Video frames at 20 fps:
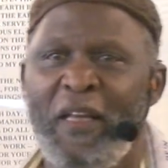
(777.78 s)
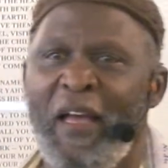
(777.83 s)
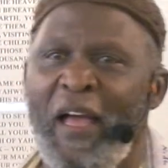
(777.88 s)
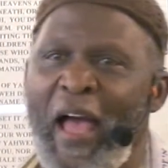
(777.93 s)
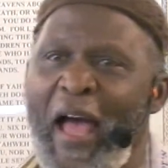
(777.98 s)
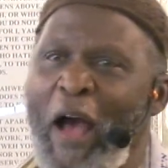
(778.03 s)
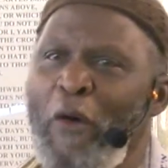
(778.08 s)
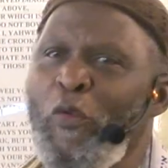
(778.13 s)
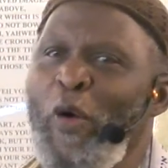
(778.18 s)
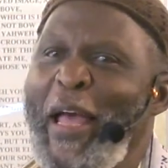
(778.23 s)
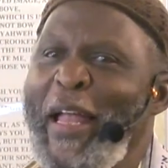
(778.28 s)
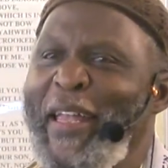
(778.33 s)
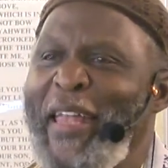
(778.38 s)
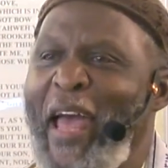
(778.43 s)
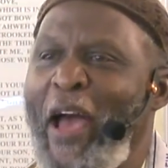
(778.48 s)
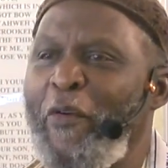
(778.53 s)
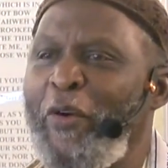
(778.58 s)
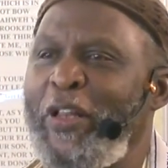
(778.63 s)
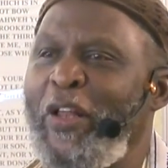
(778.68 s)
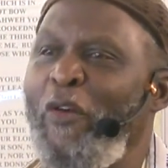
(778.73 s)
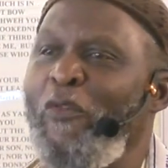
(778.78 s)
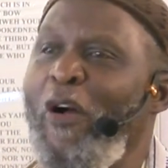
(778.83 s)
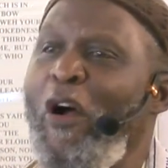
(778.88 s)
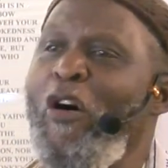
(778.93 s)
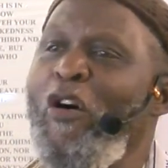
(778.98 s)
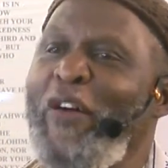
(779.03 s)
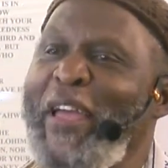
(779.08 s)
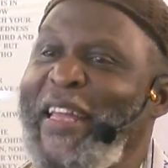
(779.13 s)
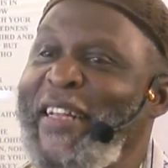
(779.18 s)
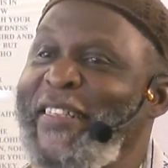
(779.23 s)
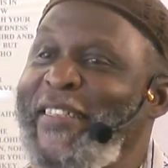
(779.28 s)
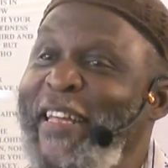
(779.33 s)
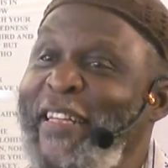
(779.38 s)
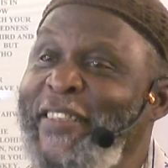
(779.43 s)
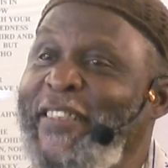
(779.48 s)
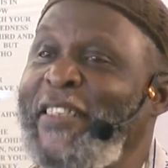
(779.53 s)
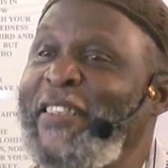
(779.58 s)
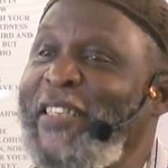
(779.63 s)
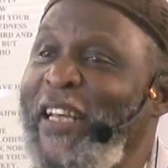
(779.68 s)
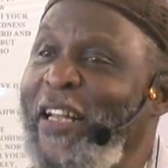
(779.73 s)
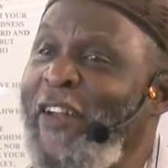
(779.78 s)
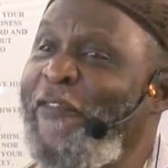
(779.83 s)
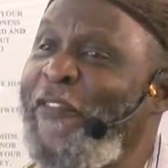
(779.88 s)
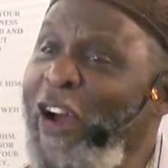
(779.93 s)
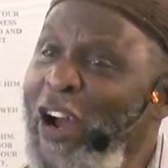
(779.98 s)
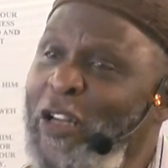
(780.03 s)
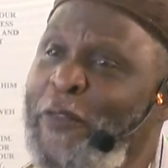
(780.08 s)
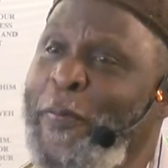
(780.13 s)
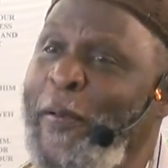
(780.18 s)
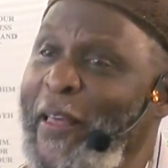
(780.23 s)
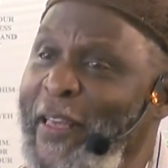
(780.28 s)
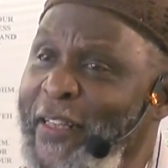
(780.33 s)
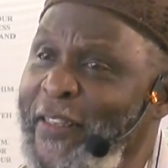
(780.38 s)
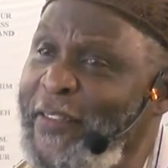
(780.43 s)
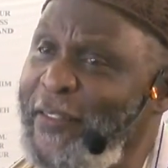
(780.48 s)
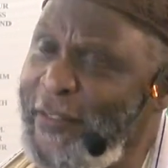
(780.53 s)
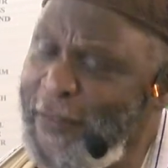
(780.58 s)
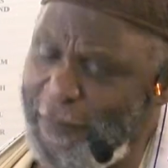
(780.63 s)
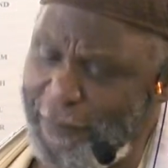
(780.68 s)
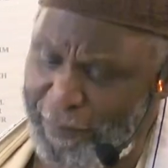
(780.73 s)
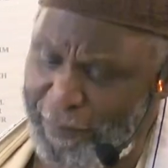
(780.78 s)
I went there with the wrong intentions in the first place.